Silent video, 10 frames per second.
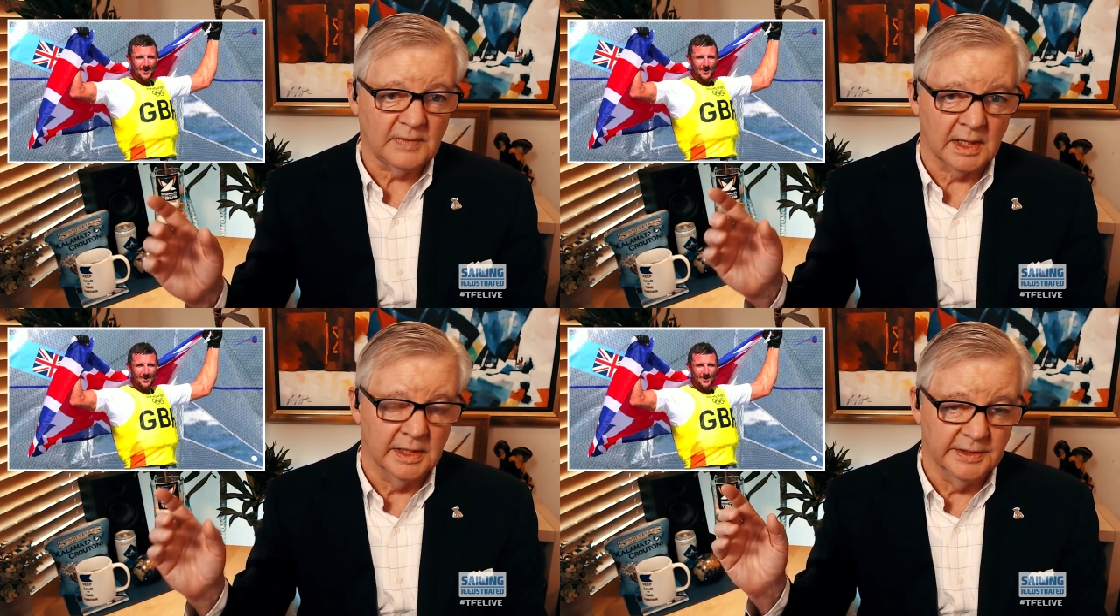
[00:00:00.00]

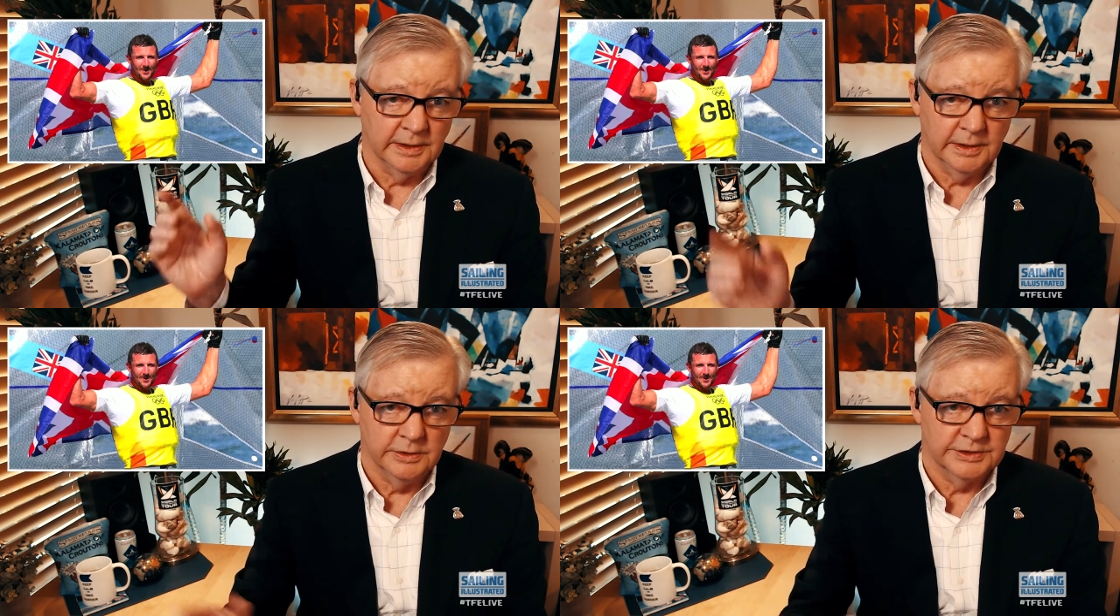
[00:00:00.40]
and
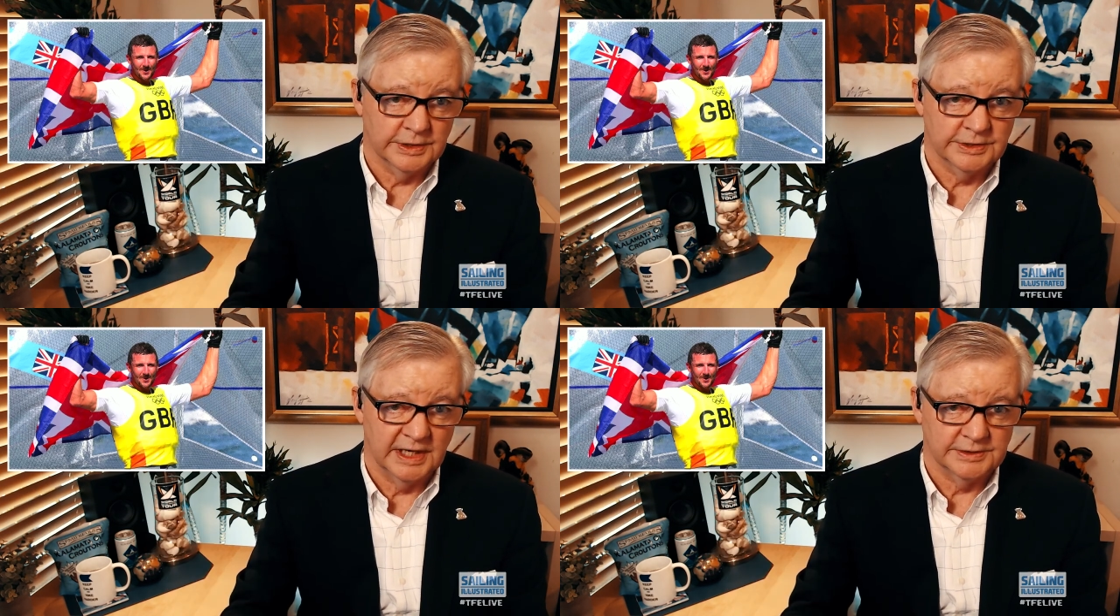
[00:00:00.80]
their huge
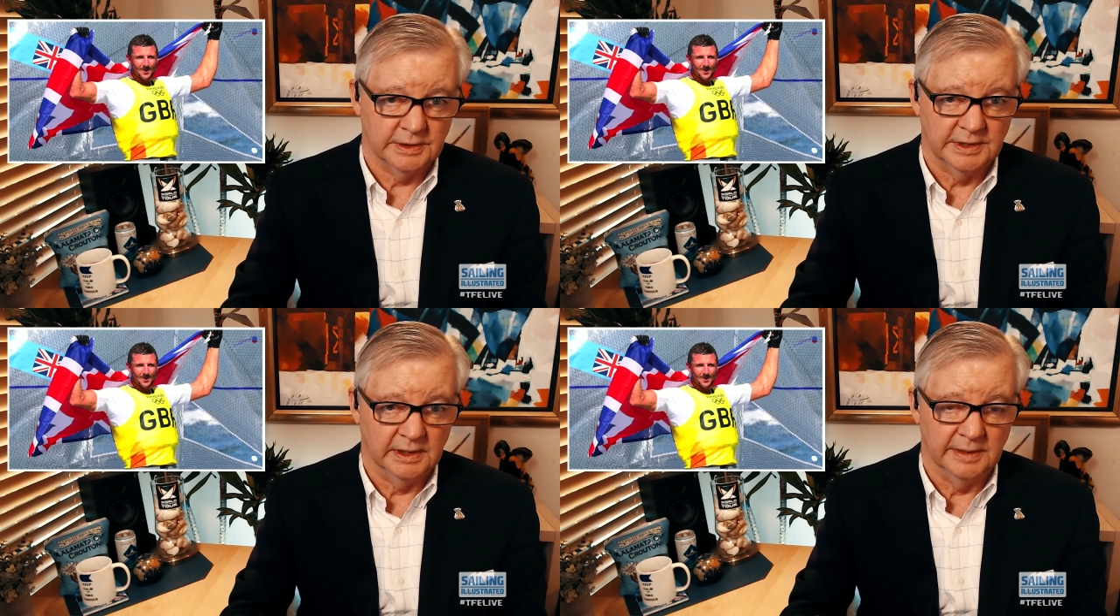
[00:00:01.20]
success
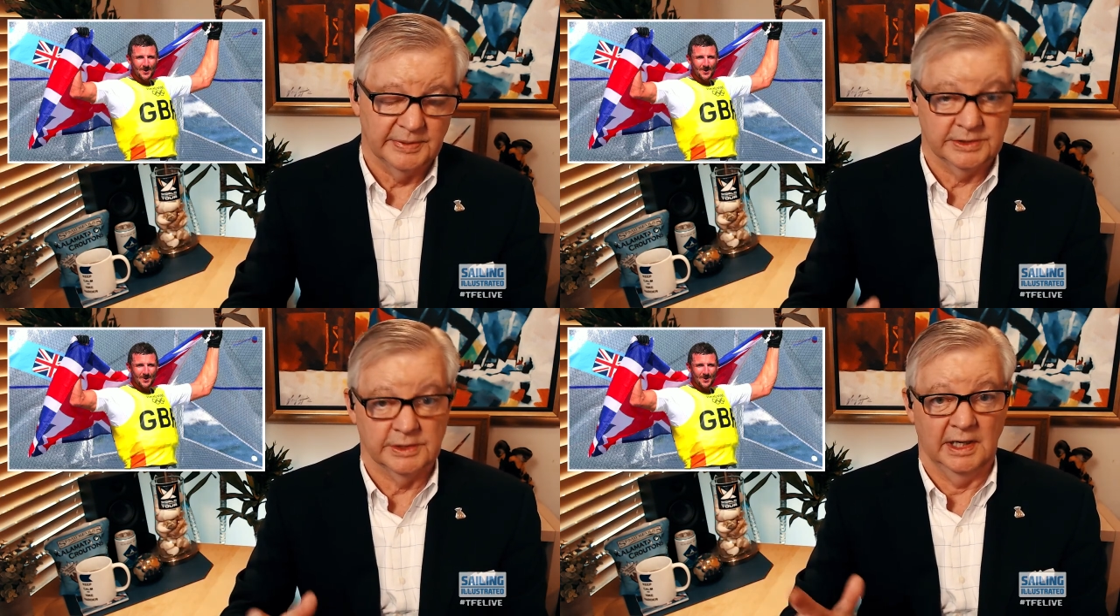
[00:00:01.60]
at the
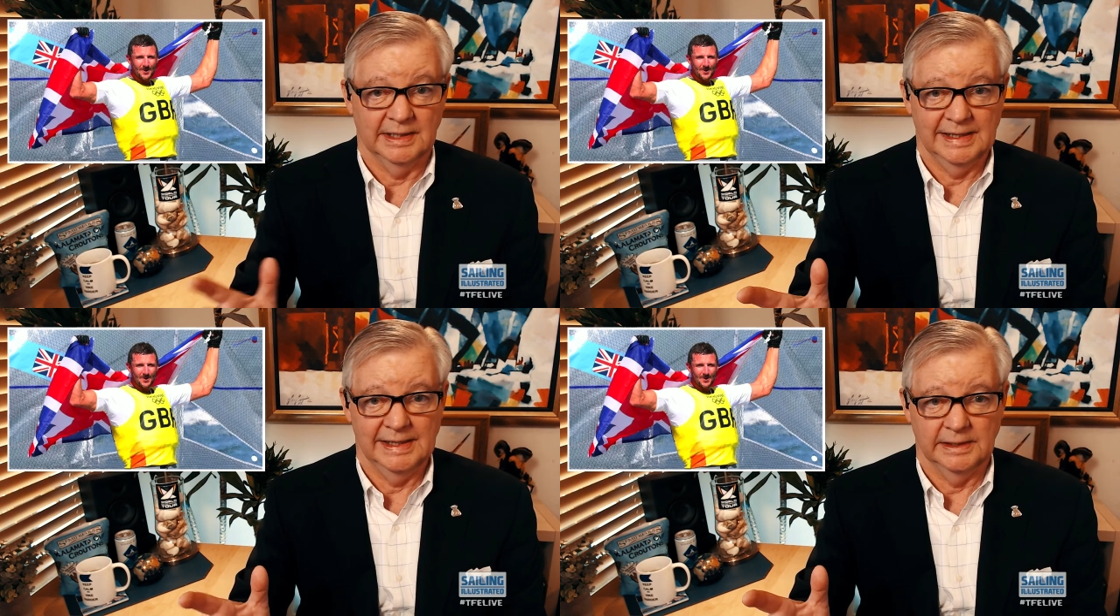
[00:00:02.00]
Olympics,
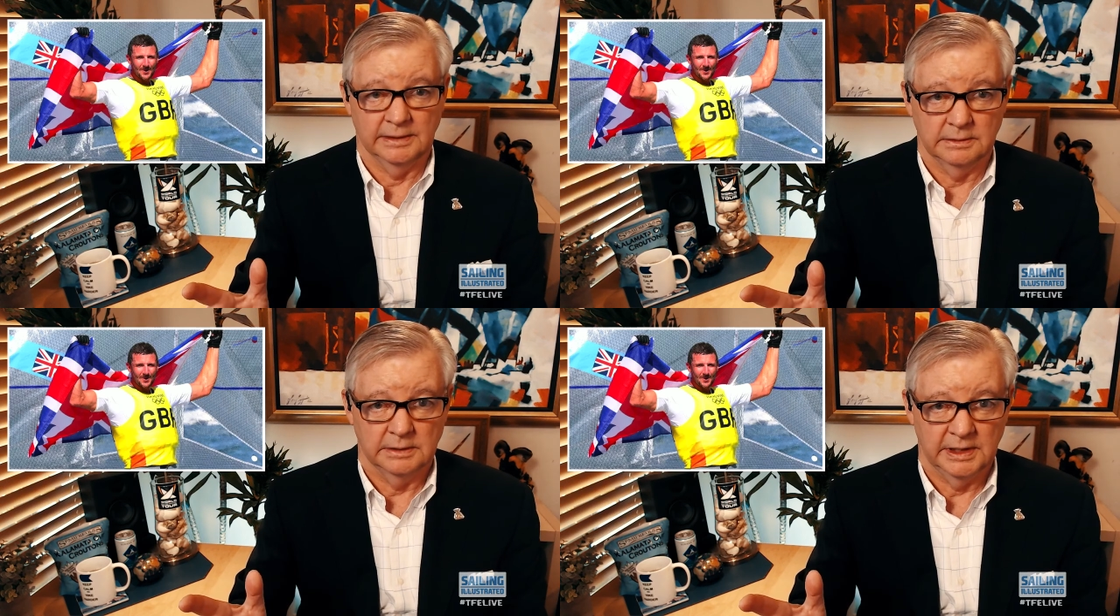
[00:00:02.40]

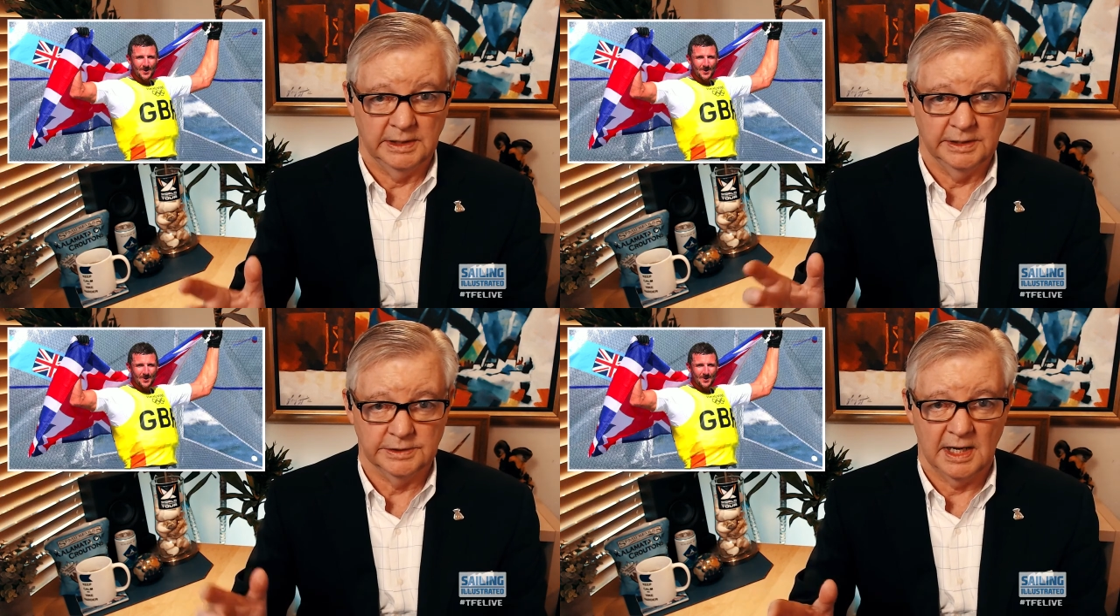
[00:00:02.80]
again, in
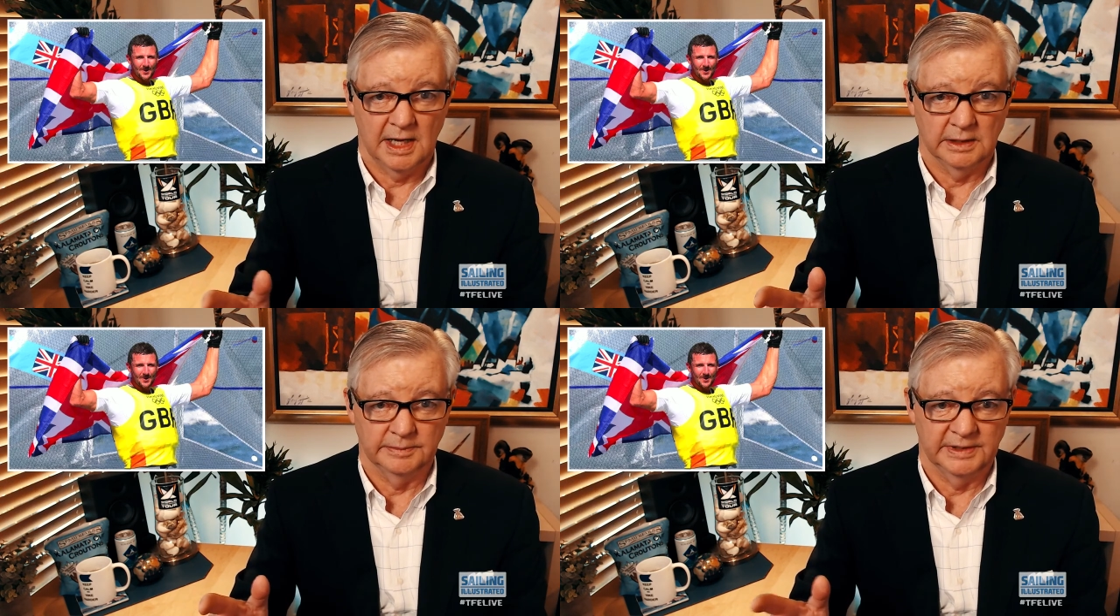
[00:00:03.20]
his
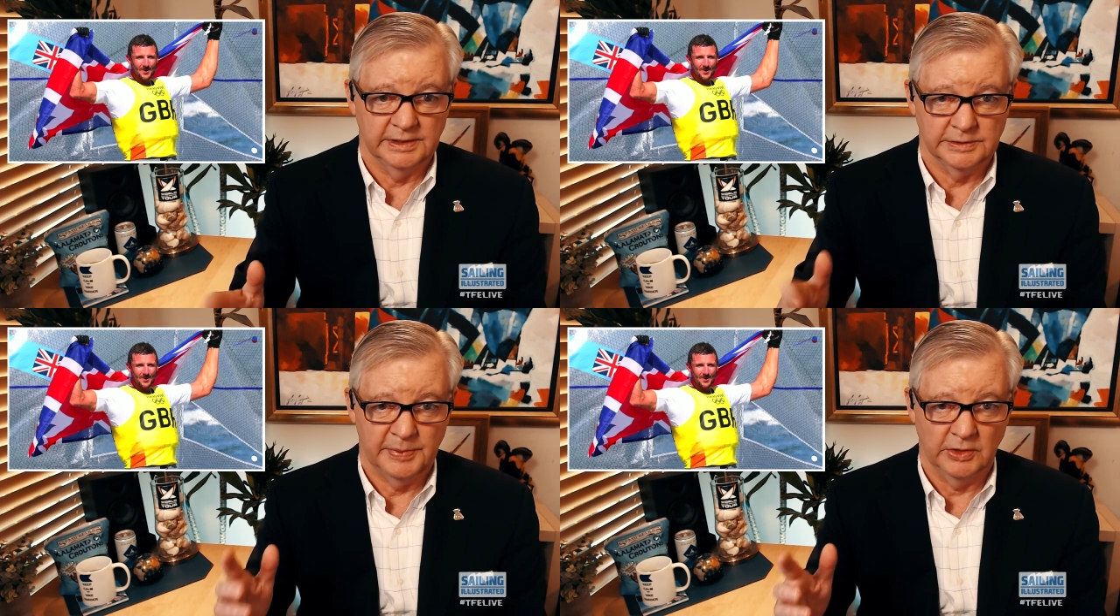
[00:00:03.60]
column and
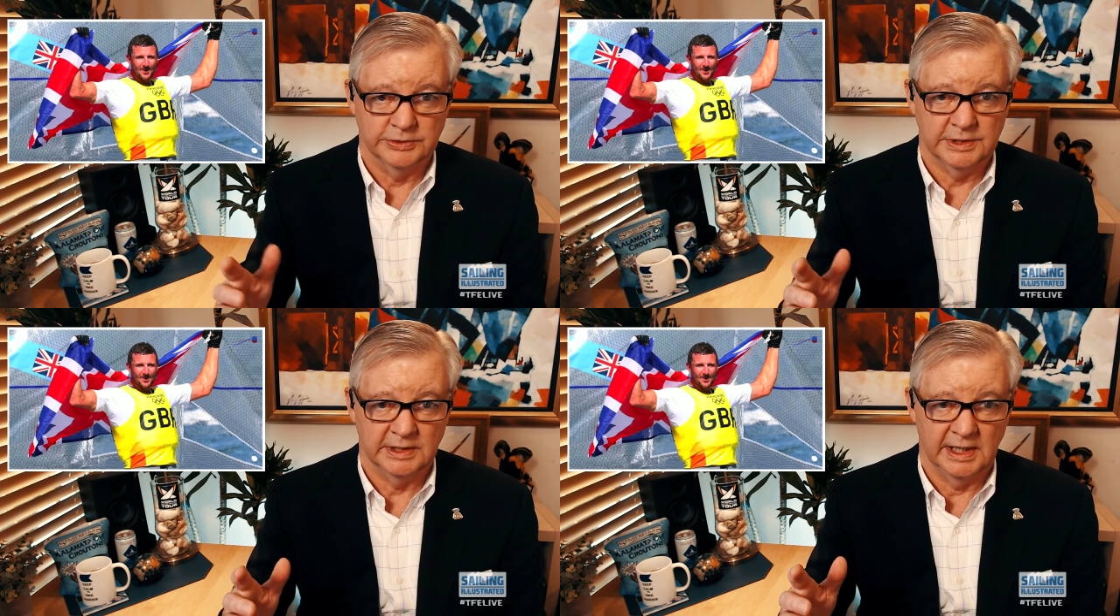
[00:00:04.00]
his
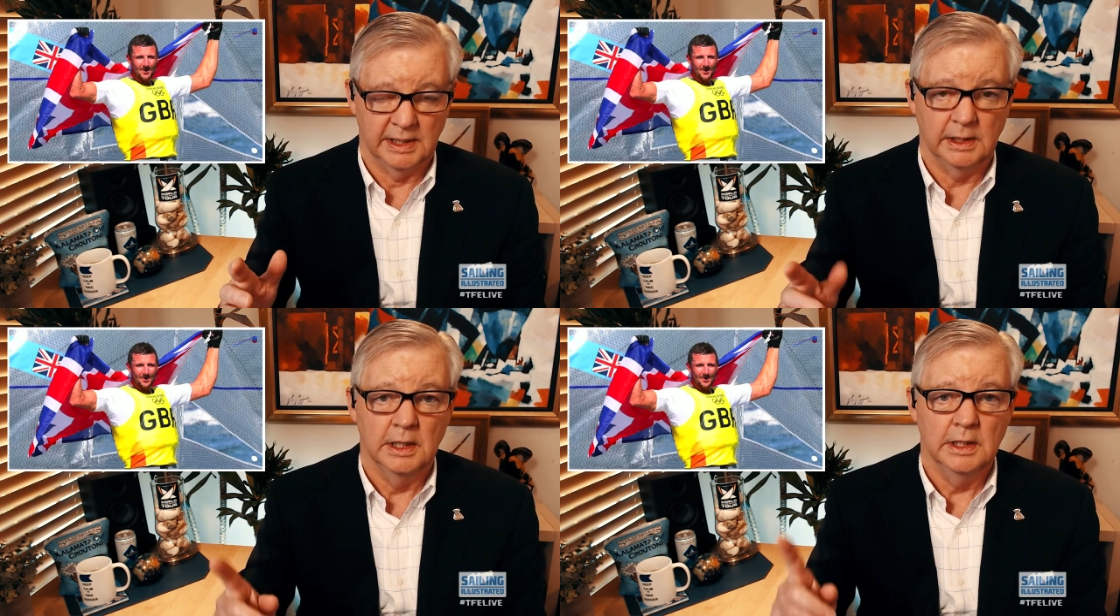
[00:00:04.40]
post today,